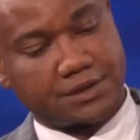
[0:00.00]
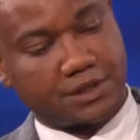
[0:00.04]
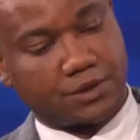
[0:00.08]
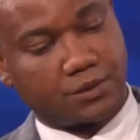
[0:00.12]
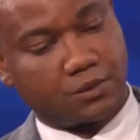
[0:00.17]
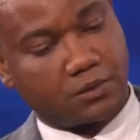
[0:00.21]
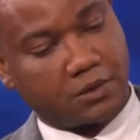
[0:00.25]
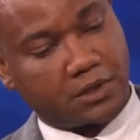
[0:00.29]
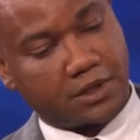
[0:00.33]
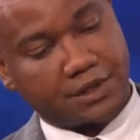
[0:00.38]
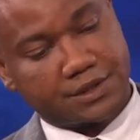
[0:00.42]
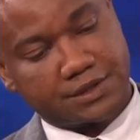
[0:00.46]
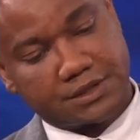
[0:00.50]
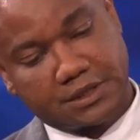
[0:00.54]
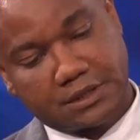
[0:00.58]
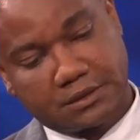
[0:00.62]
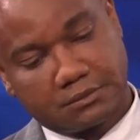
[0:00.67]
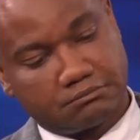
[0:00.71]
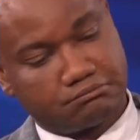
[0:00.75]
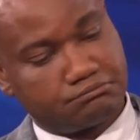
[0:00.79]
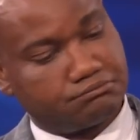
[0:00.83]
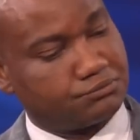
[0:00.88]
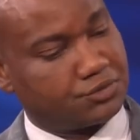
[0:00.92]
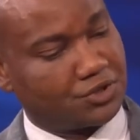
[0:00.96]
It works
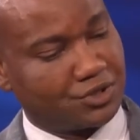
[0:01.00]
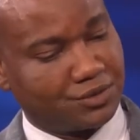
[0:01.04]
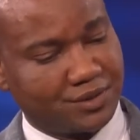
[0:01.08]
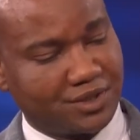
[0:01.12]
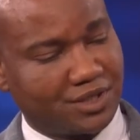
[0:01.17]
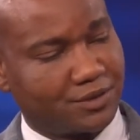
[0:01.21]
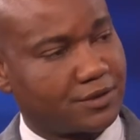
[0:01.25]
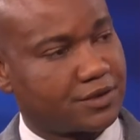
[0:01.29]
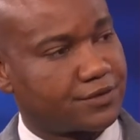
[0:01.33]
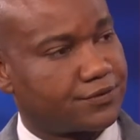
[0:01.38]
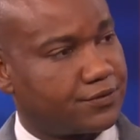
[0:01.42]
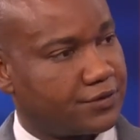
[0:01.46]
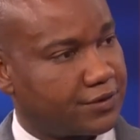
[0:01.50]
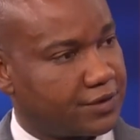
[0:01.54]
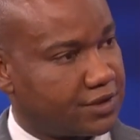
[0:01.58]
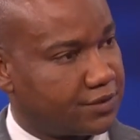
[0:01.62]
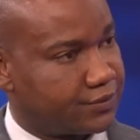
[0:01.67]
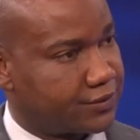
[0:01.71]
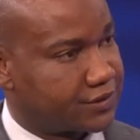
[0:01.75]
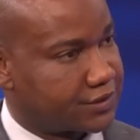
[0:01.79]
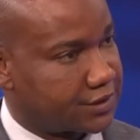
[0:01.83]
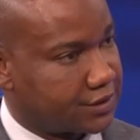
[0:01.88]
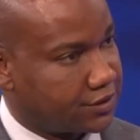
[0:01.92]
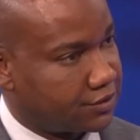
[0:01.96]
in probably about
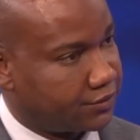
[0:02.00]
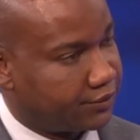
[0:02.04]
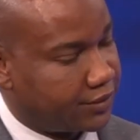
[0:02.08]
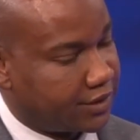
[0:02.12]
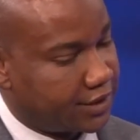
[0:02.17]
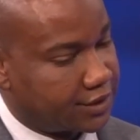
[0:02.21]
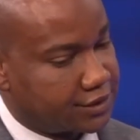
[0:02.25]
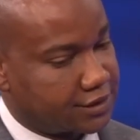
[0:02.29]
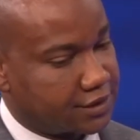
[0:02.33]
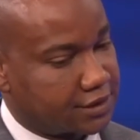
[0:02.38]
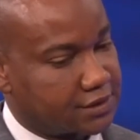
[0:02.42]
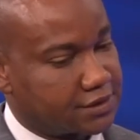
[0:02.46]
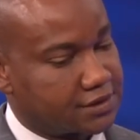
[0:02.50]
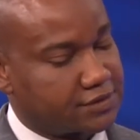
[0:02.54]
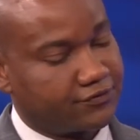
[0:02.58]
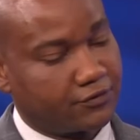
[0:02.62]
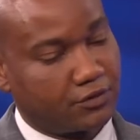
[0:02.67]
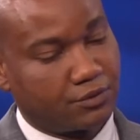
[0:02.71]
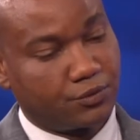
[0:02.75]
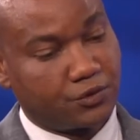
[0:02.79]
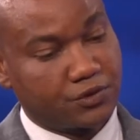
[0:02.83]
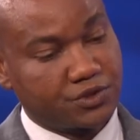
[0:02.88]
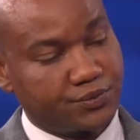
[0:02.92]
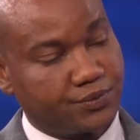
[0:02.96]
30% of patients. For
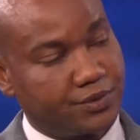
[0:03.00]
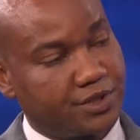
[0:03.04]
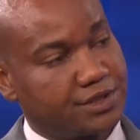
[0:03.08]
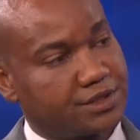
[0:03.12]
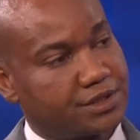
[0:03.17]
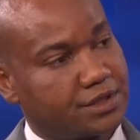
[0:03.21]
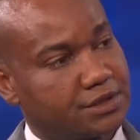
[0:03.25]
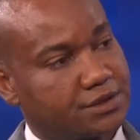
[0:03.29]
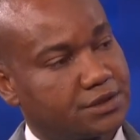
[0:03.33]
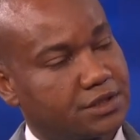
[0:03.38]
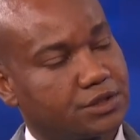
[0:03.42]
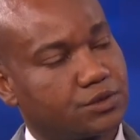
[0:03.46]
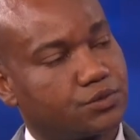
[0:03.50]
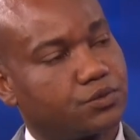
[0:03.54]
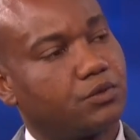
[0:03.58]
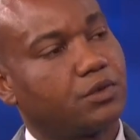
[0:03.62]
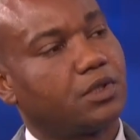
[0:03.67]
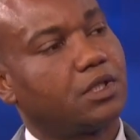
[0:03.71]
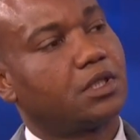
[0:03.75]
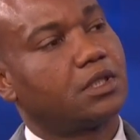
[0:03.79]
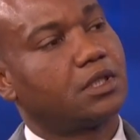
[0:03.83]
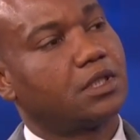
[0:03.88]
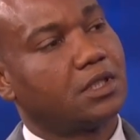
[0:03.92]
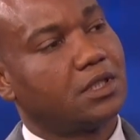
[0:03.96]
most patients, it
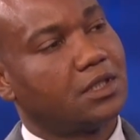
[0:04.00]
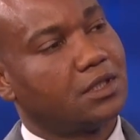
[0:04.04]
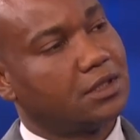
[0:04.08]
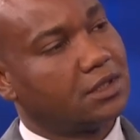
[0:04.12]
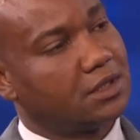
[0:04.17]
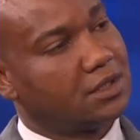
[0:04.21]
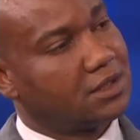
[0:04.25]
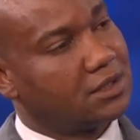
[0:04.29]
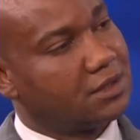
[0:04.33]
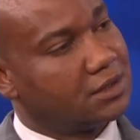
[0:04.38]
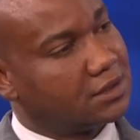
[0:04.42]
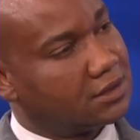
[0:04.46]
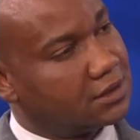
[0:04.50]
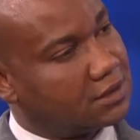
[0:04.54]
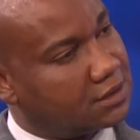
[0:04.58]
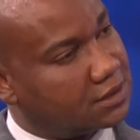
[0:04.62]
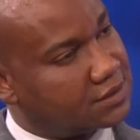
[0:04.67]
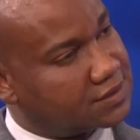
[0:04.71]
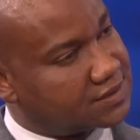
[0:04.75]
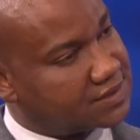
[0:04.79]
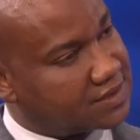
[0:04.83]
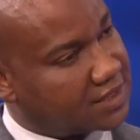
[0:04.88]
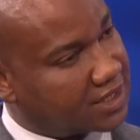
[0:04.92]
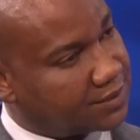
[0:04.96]
will
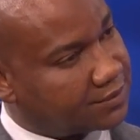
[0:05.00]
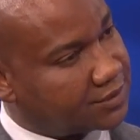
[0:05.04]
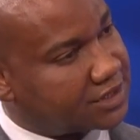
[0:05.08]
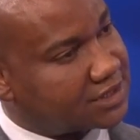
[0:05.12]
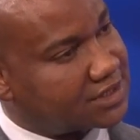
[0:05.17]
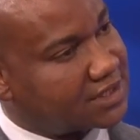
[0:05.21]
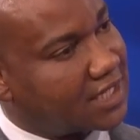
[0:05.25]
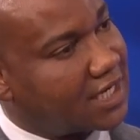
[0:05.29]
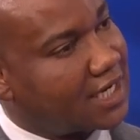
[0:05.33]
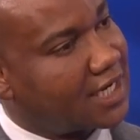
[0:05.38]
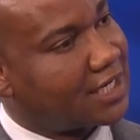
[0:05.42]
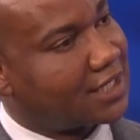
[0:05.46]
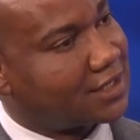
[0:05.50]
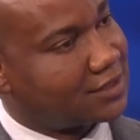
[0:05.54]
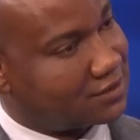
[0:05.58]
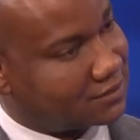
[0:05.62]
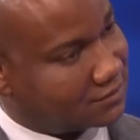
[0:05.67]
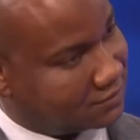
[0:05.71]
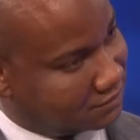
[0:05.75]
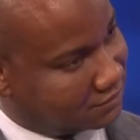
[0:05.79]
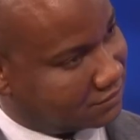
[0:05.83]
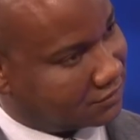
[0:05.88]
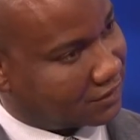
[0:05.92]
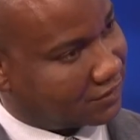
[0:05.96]
stem the tide of mm
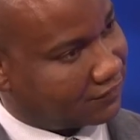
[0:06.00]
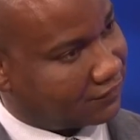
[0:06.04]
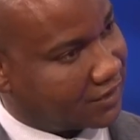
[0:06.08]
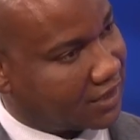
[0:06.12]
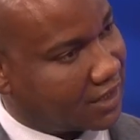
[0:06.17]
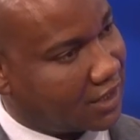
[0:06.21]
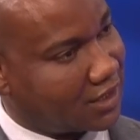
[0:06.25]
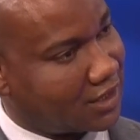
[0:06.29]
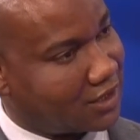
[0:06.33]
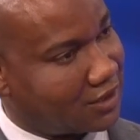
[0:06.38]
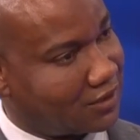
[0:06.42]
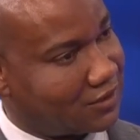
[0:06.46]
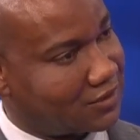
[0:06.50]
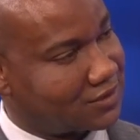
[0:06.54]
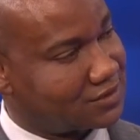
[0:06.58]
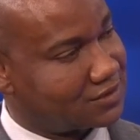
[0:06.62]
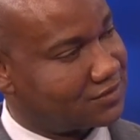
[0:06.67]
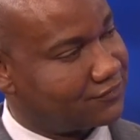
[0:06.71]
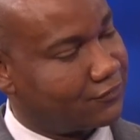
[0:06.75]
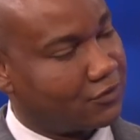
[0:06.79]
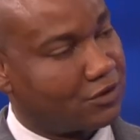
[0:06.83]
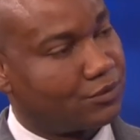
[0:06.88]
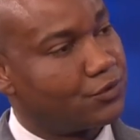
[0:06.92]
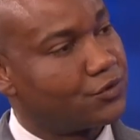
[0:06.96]
-hmm. the mm-hmm. hair loss
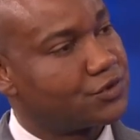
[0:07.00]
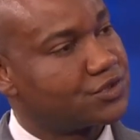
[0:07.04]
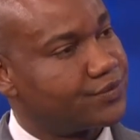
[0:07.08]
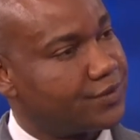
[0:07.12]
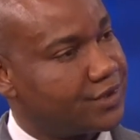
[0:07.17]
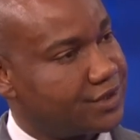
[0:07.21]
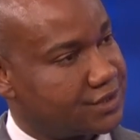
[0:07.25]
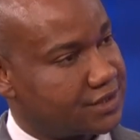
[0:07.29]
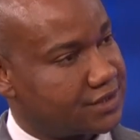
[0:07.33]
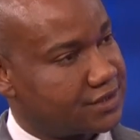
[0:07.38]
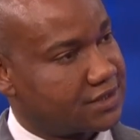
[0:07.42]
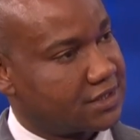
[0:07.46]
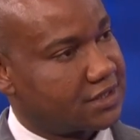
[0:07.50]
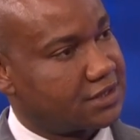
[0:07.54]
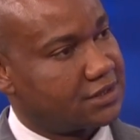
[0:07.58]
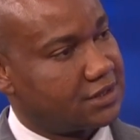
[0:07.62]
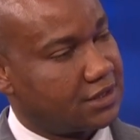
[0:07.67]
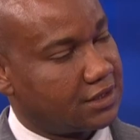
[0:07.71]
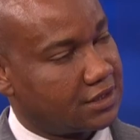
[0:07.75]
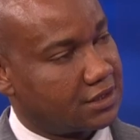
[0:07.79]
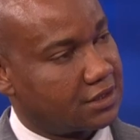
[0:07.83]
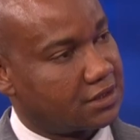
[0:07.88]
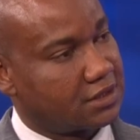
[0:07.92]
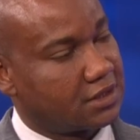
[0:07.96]
for most patients that
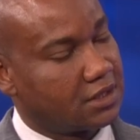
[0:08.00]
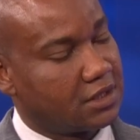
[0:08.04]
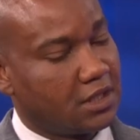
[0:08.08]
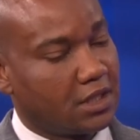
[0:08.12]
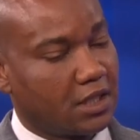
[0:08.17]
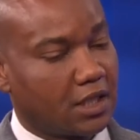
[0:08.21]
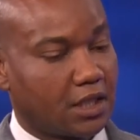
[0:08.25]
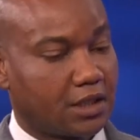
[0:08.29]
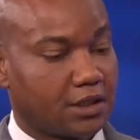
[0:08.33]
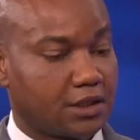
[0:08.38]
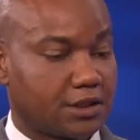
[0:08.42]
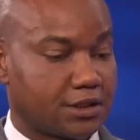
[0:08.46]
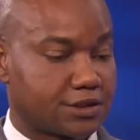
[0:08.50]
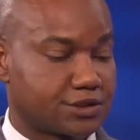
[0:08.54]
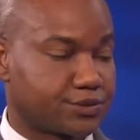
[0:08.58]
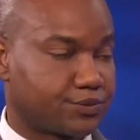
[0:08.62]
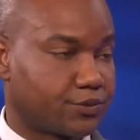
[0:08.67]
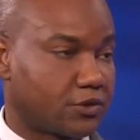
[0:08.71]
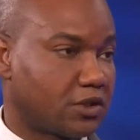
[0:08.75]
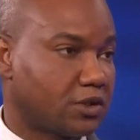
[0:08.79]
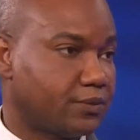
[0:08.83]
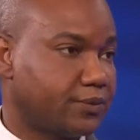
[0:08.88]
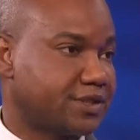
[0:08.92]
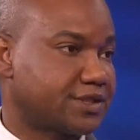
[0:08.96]
take it. And in a
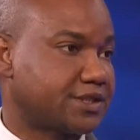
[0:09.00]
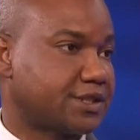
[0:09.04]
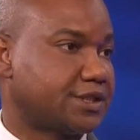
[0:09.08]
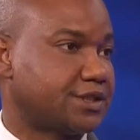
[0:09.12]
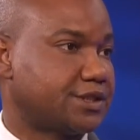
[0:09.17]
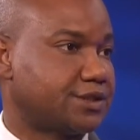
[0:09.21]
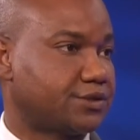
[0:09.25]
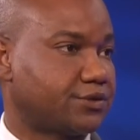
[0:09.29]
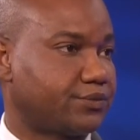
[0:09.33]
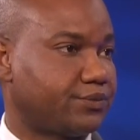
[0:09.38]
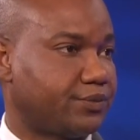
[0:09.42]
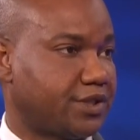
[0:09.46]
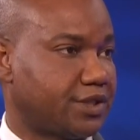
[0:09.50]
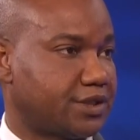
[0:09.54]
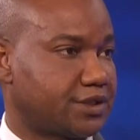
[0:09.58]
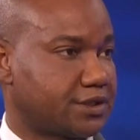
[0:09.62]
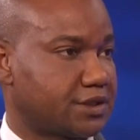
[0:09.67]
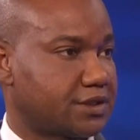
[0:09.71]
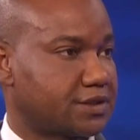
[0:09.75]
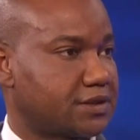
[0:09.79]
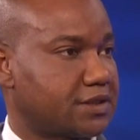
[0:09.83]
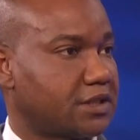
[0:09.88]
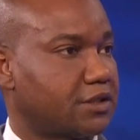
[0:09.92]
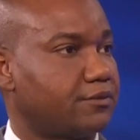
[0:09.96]
small percentage of
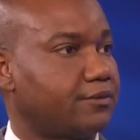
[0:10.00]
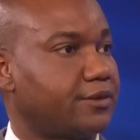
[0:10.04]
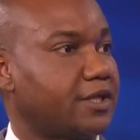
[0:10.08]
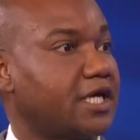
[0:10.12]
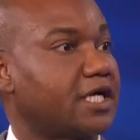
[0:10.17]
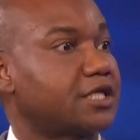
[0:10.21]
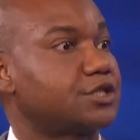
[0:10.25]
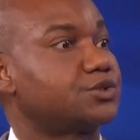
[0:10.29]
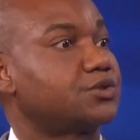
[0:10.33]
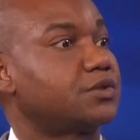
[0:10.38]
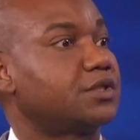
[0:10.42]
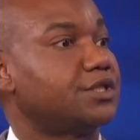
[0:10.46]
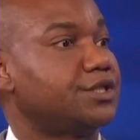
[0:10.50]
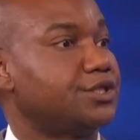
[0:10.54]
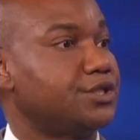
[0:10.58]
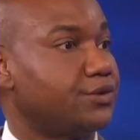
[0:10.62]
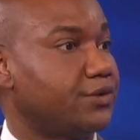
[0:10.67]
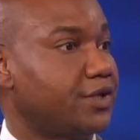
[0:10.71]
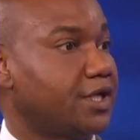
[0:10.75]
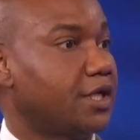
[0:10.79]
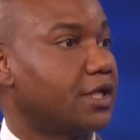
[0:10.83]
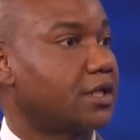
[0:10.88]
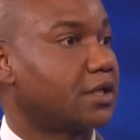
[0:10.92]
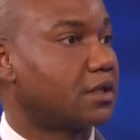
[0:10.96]
patients, there will be actual new
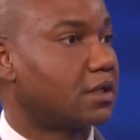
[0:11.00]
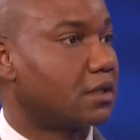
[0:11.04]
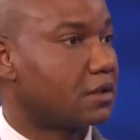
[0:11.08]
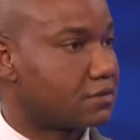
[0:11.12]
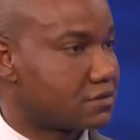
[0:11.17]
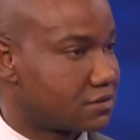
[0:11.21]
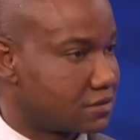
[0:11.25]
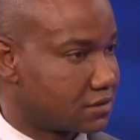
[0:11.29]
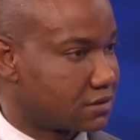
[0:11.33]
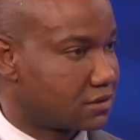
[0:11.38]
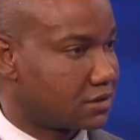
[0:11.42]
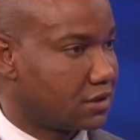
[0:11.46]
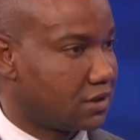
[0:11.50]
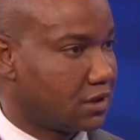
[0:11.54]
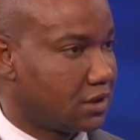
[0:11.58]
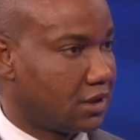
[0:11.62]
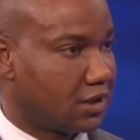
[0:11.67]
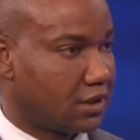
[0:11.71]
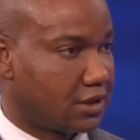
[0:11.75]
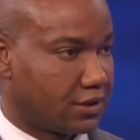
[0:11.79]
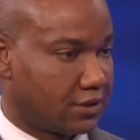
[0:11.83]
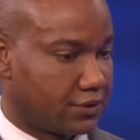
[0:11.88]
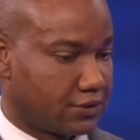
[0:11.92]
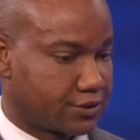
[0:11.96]
hair growth.
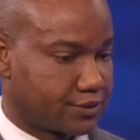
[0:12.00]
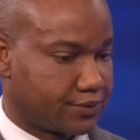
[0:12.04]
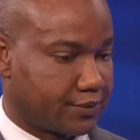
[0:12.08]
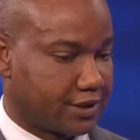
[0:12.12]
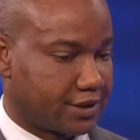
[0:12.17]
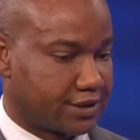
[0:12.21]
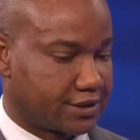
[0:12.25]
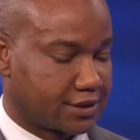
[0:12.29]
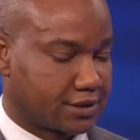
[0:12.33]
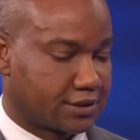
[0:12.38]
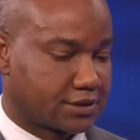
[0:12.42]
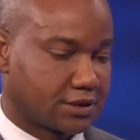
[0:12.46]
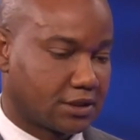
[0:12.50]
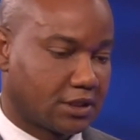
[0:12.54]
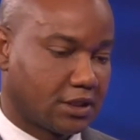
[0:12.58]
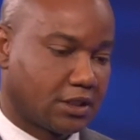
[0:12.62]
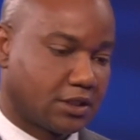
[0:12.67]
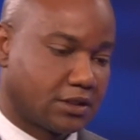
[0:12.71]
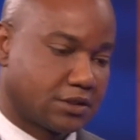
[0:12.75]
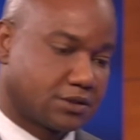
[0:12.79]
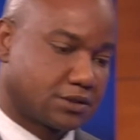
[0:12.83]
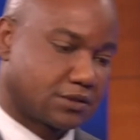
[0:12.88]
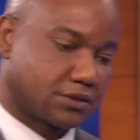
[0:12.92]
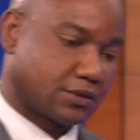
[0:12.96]
Very in good. those patients. Right.
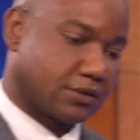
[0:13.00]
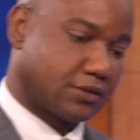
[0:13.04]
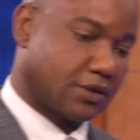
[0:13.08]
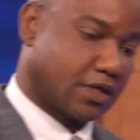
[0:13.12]
Interesting.